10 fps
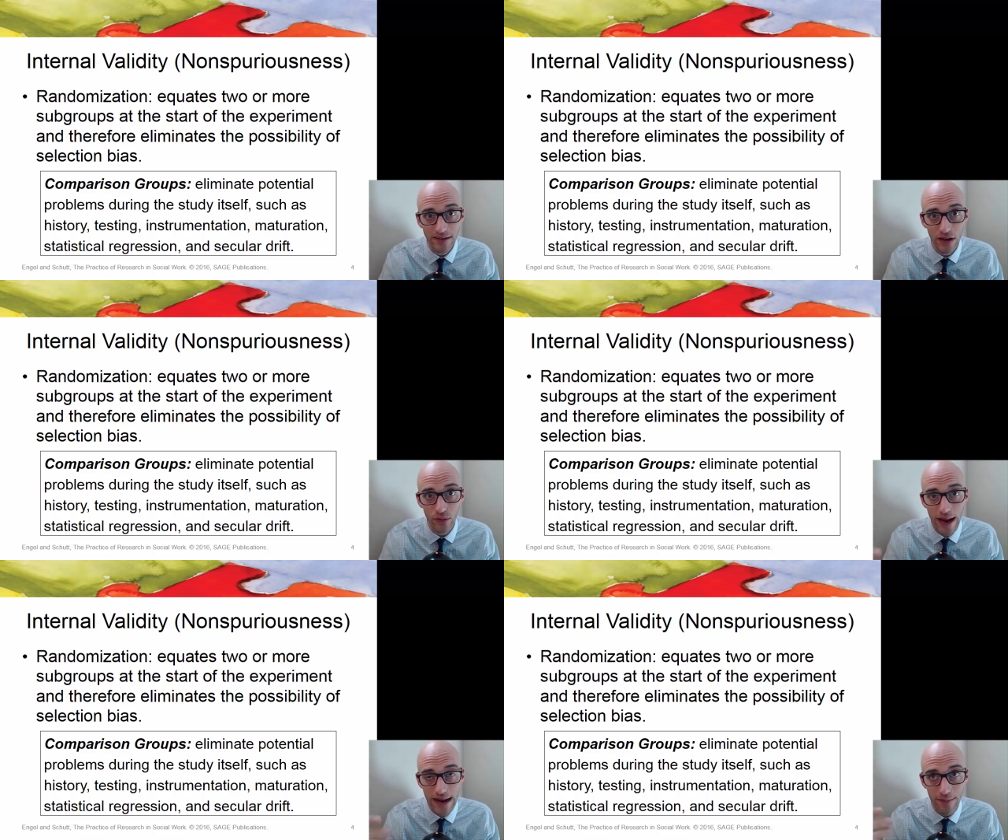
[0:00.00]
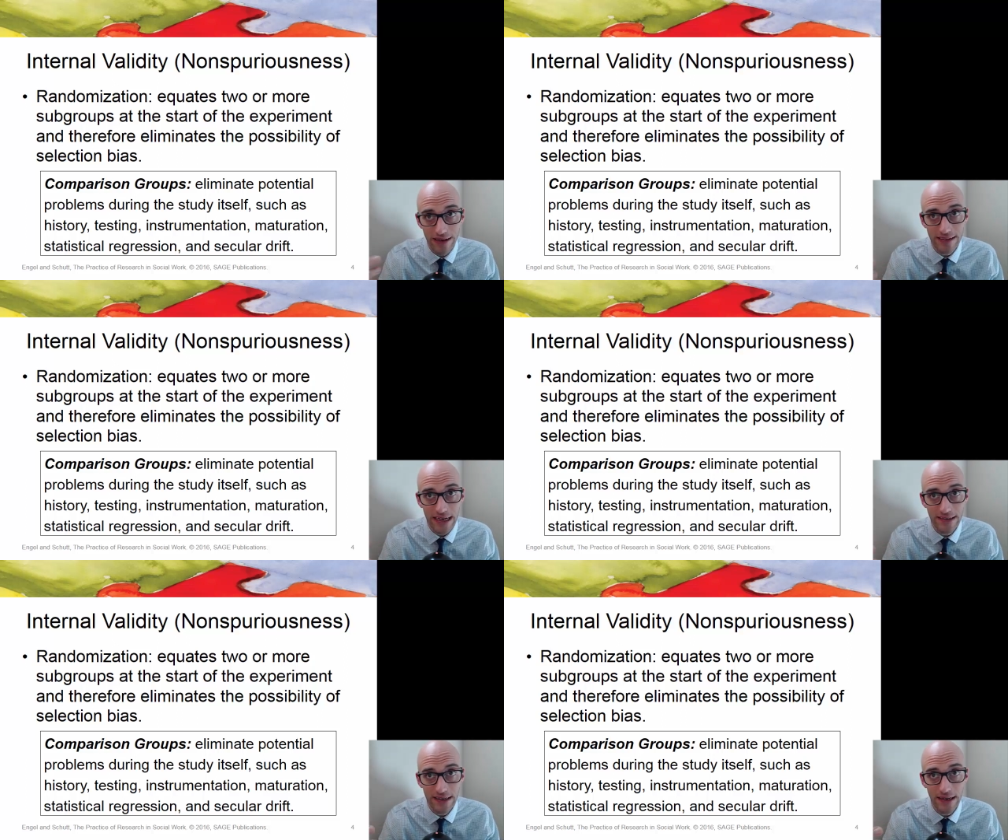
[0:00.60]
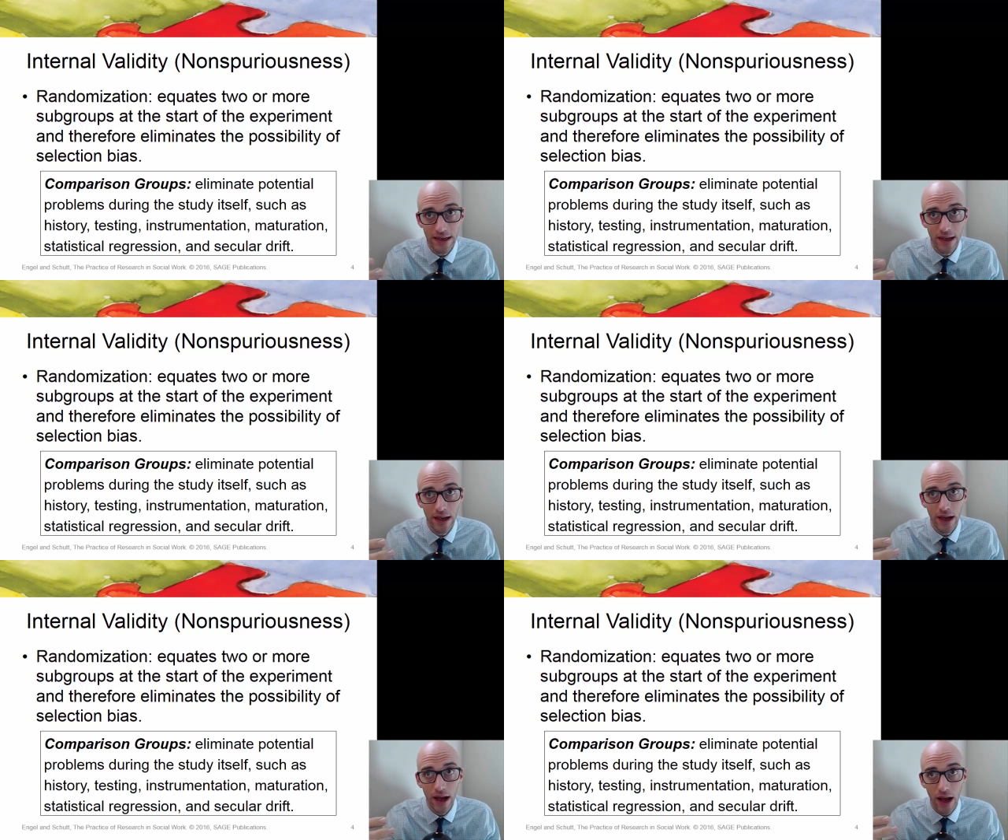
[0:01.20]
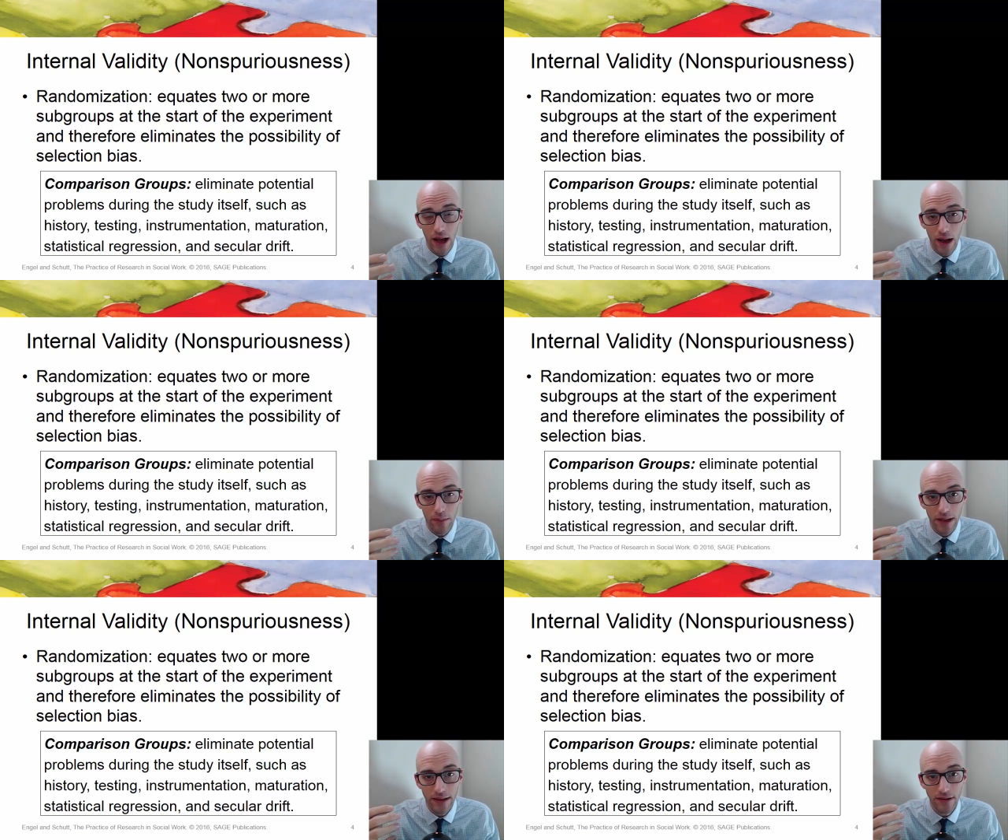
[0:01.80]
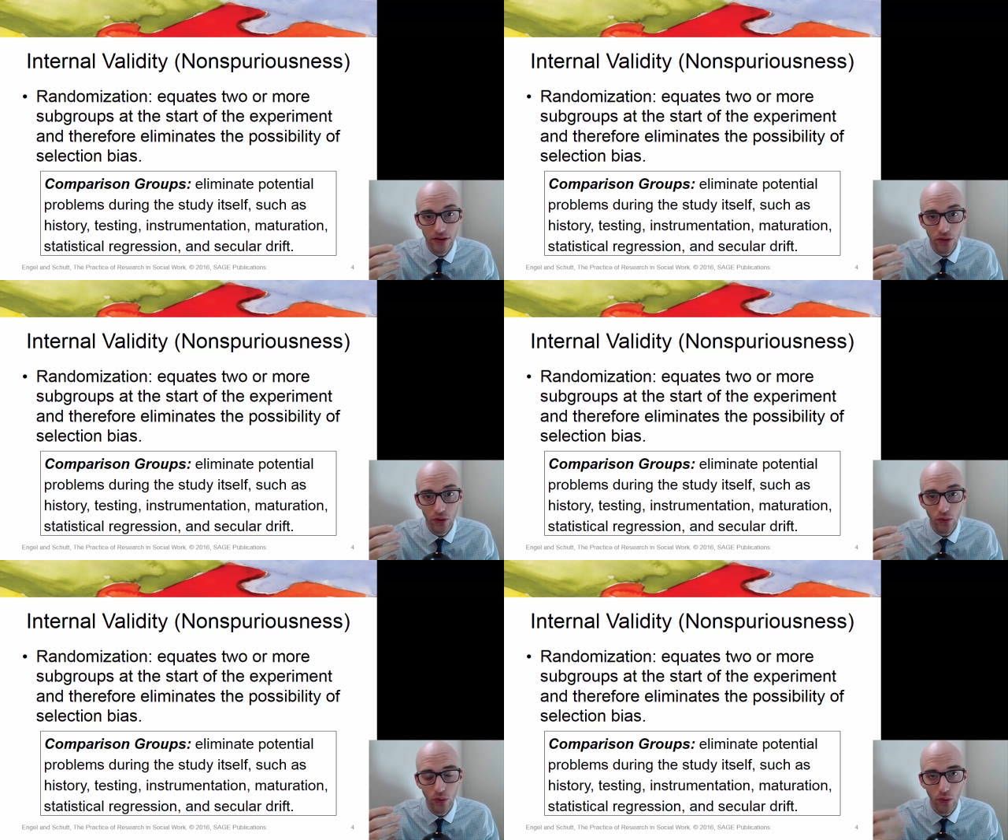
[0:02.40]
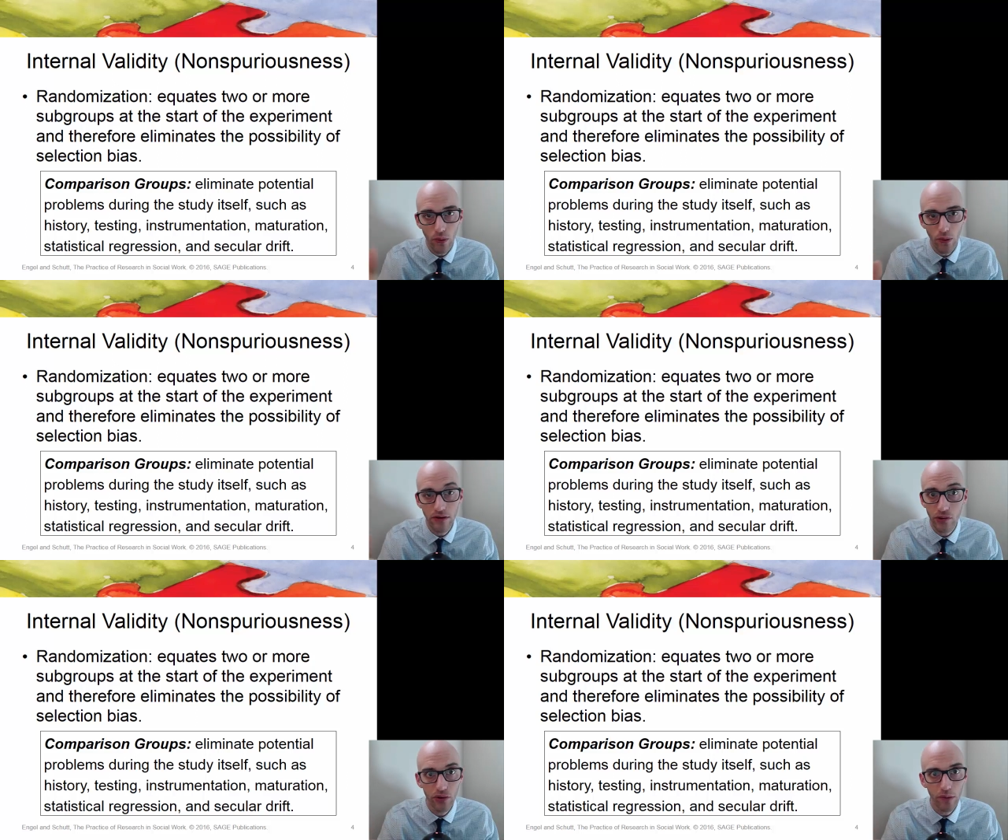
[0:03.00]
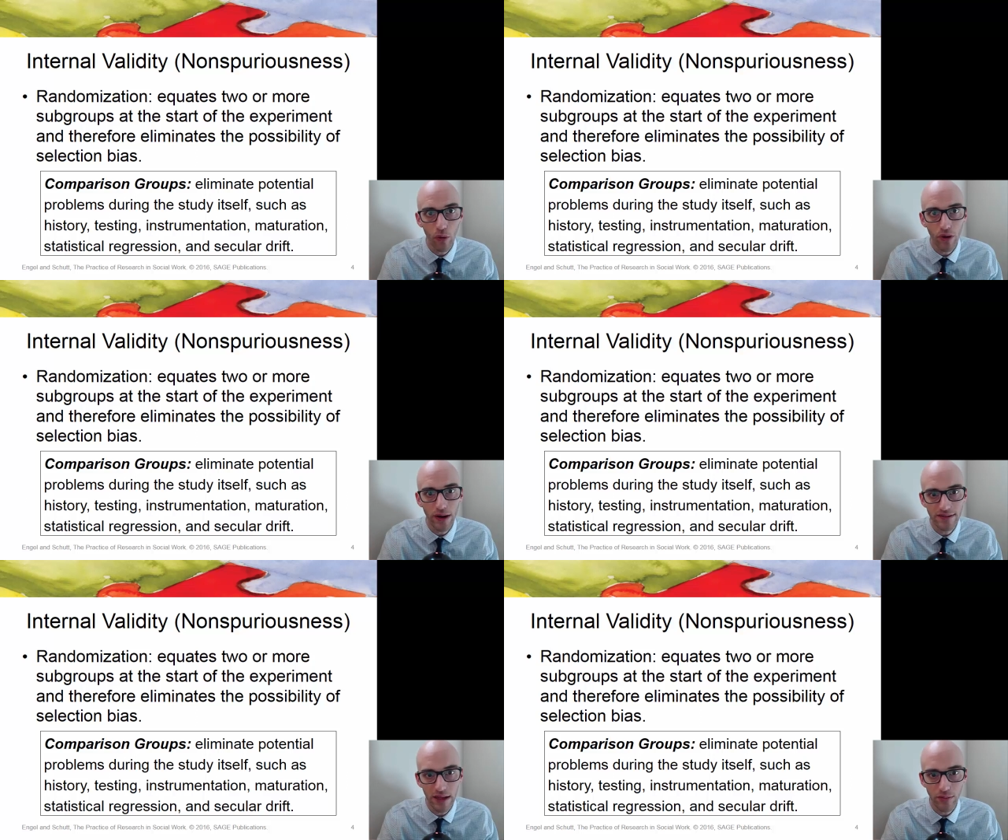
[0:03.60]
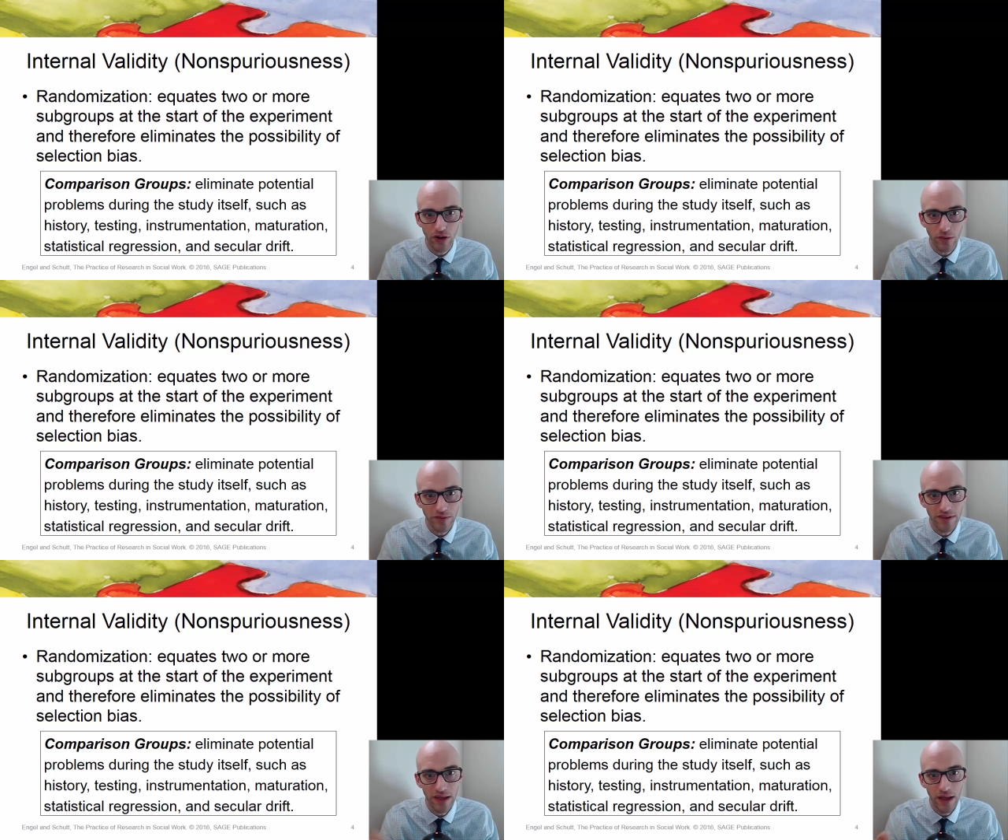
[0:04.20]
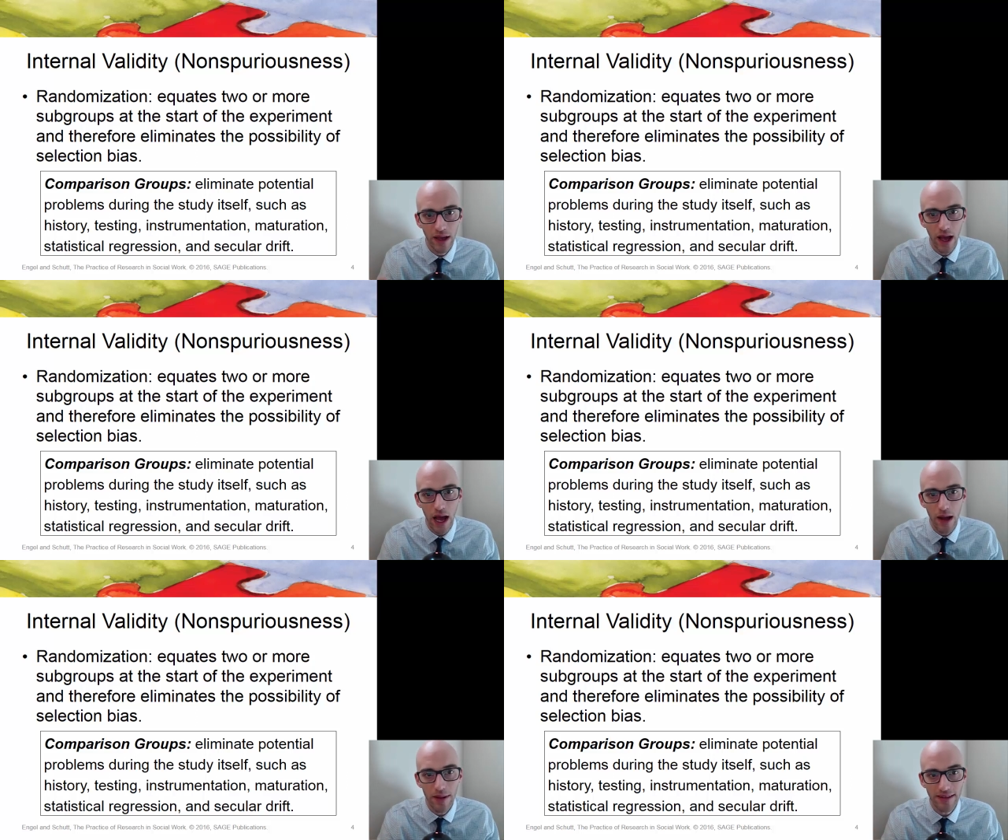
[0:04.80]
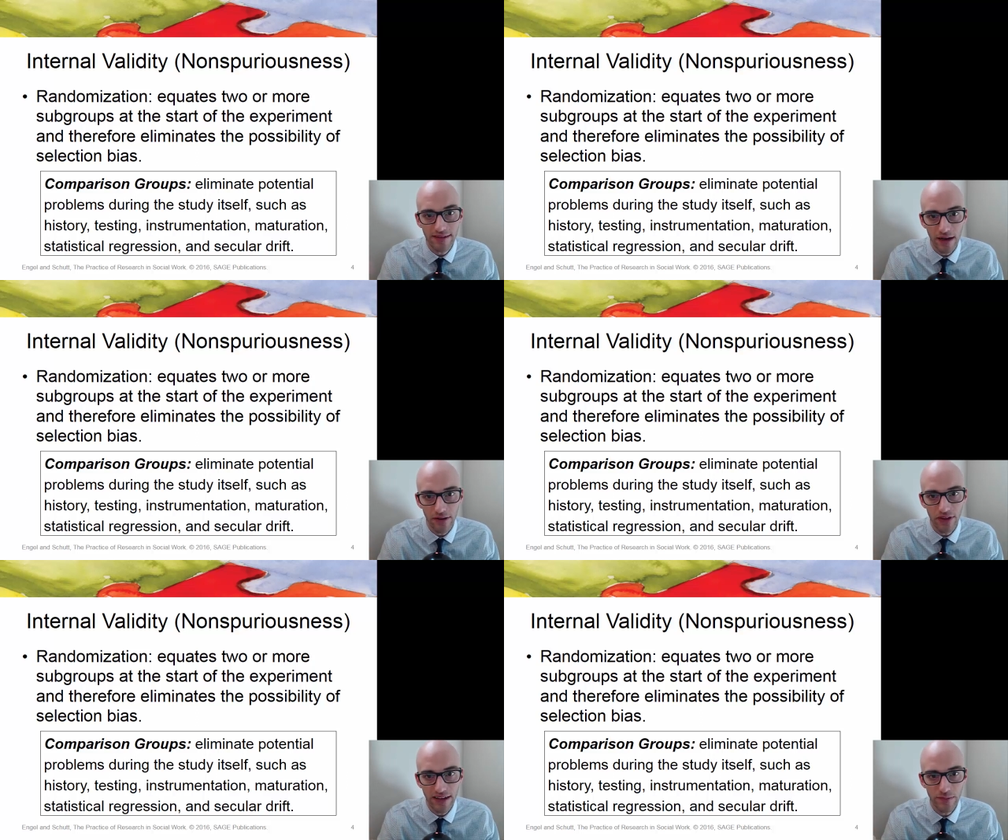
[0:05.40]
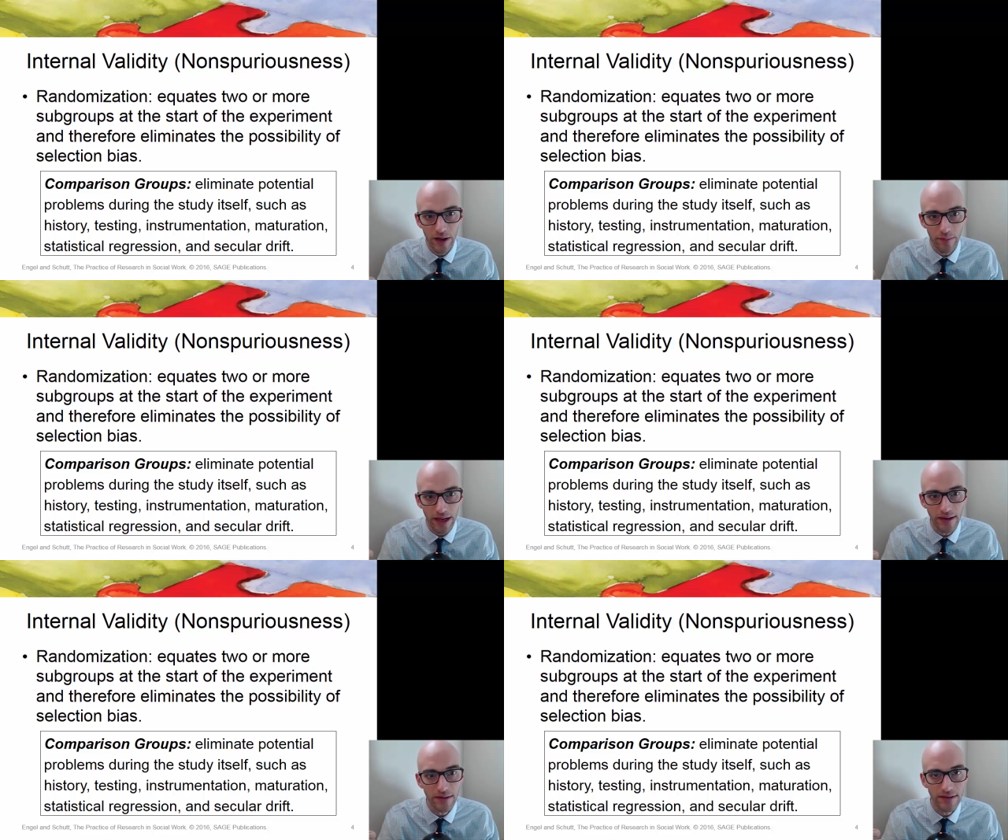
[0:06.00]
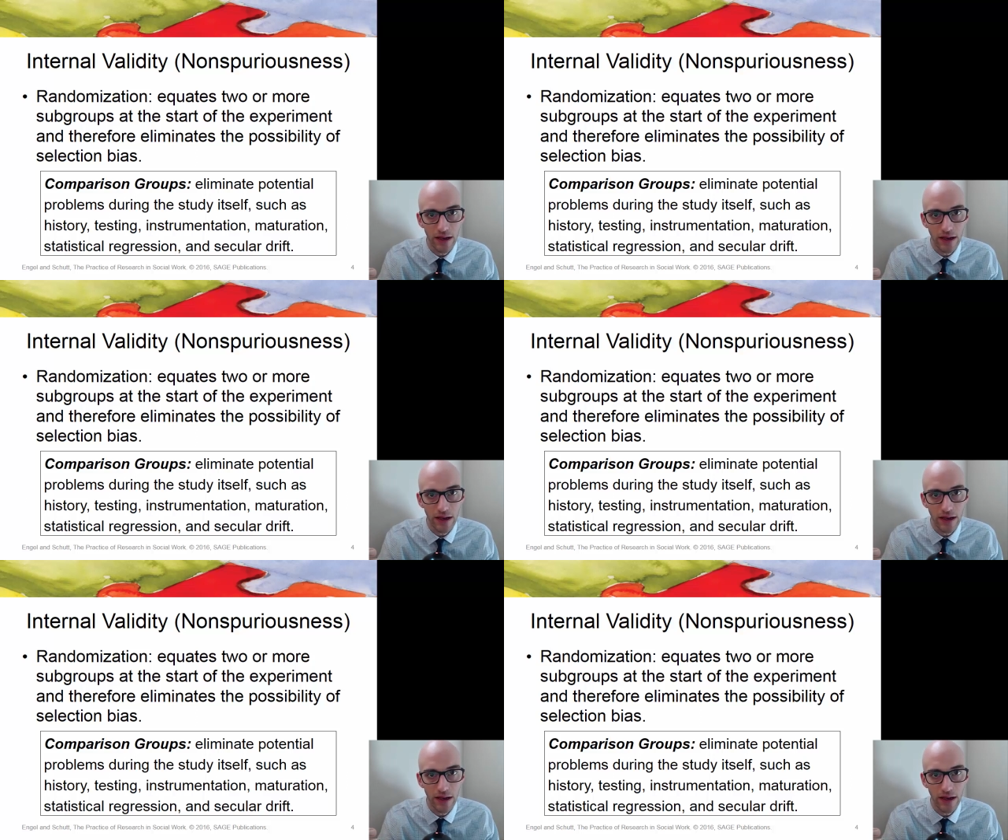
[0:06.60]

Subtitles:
So randomization into 2 or more subgroups at the start of the experiment.